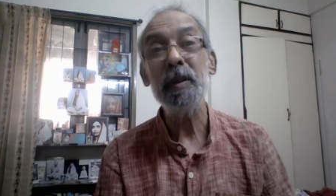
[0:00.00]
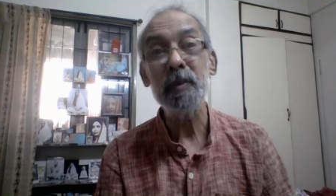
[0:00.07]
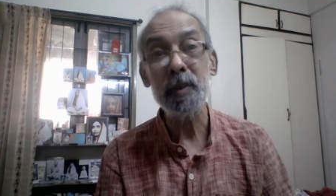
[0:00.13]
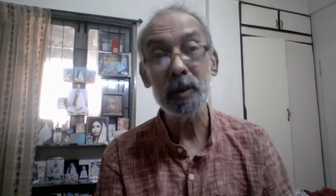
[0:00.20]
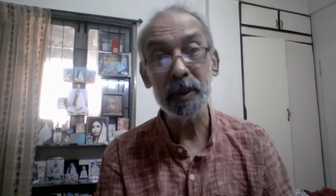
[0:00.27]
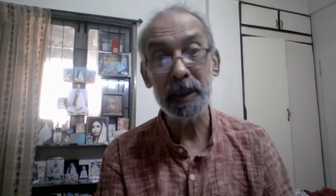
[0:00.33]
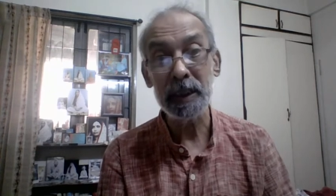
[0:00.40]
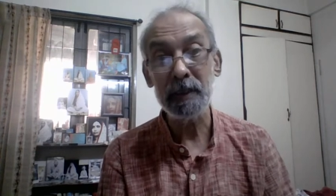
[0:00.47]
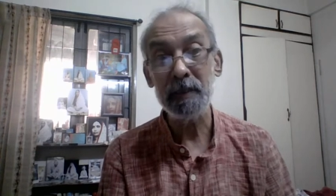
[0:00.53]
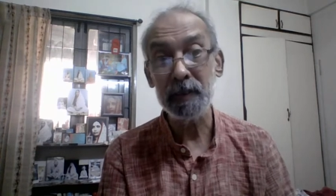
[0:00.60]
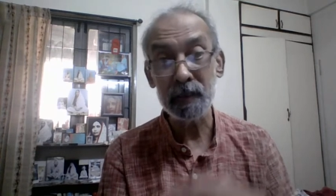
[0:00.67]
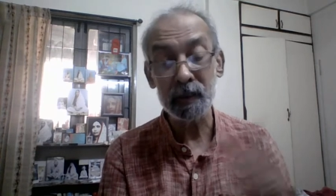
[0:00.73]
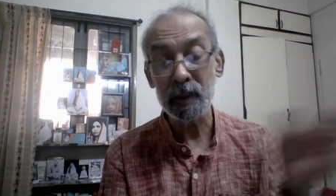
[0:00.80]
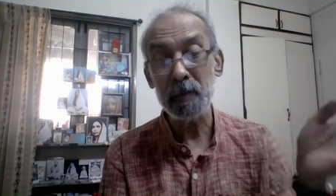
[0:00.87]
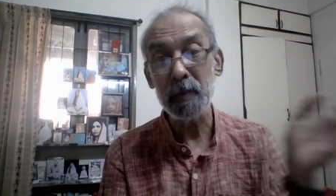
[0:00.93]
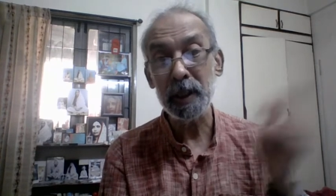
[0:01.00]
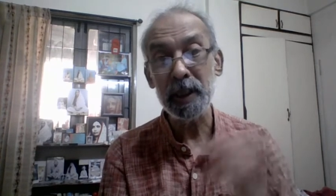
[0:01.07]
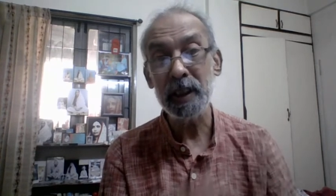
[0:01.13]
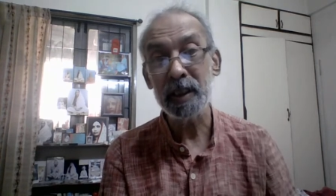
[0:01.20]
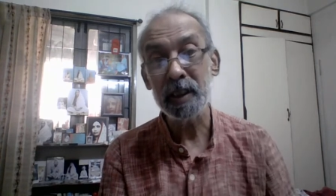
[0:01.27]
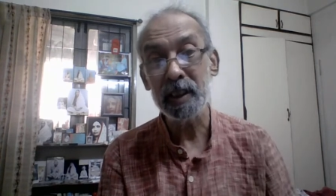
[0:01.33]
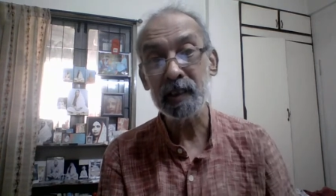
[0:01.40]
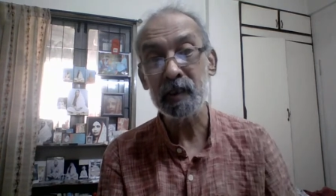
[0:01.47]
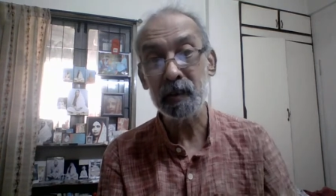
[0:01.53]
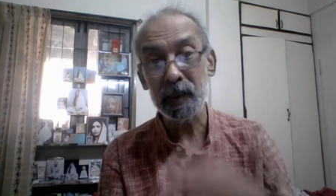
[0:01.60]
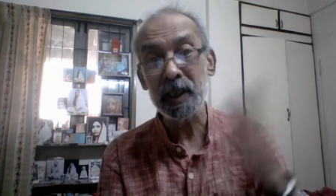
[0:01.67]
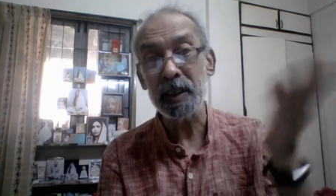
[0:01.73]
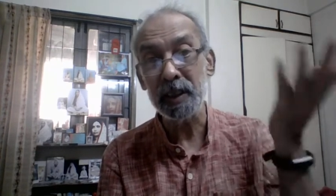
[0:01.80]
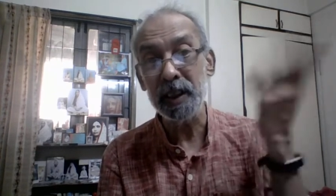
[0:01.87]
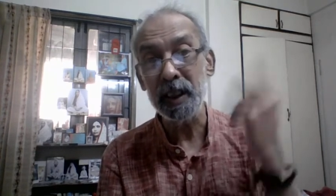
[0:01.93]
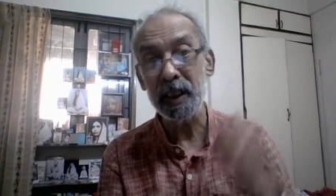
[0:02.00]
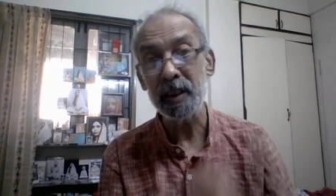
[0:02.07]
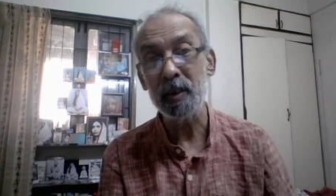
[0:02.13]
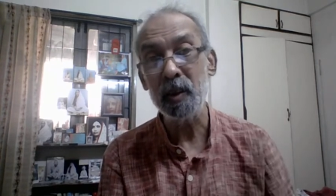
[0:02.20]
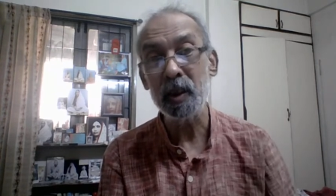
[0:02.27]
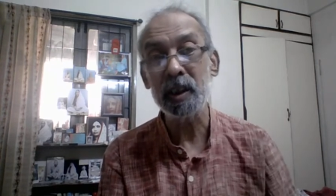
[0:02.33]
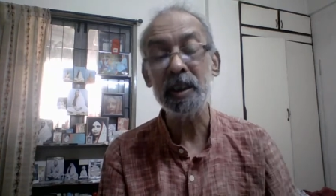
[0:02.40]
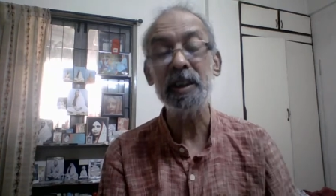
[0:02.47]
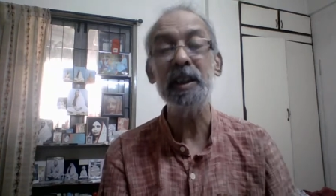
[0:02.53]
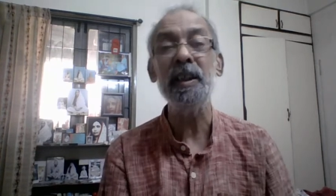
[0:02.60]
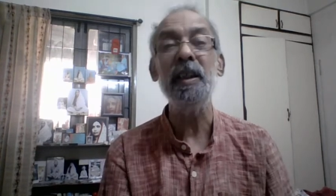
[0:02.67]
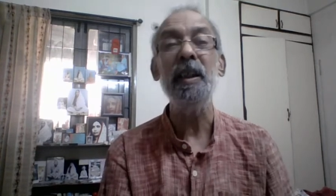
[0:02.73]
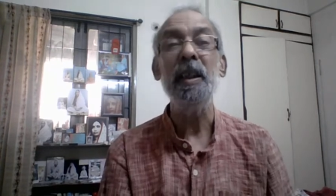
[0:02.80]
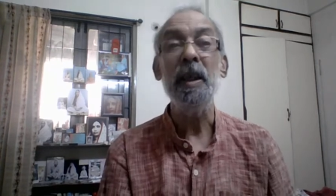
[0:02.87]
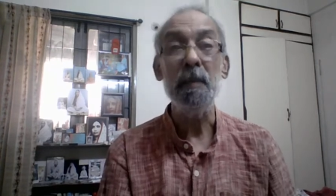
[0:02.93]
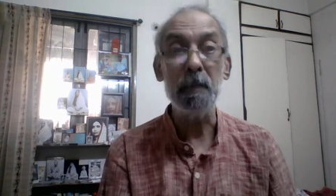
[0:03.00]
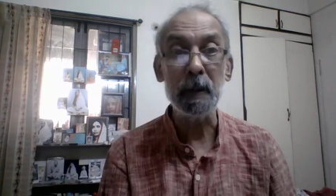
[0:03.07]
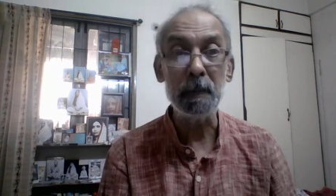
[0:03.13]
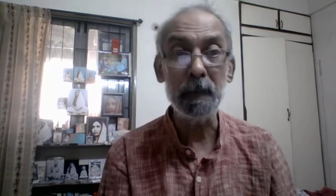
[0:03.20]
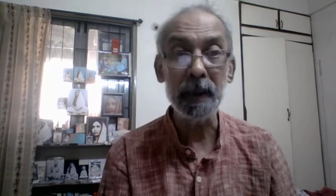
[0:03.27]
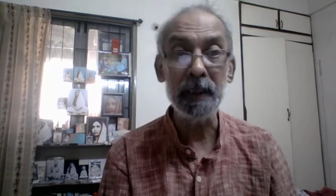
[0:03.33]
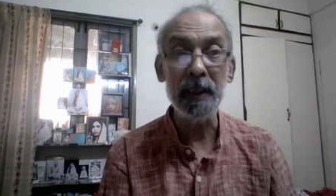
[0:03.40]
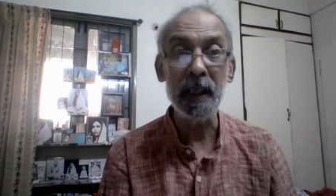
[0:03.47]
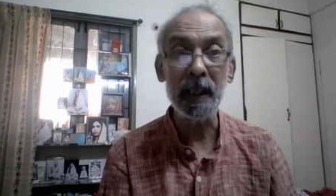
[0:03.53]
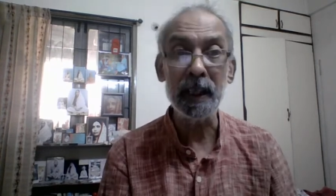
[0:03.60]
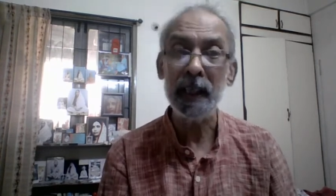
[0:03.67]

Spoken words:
of Shukadev. Somebody had asked whether he had got Brahma Jnana,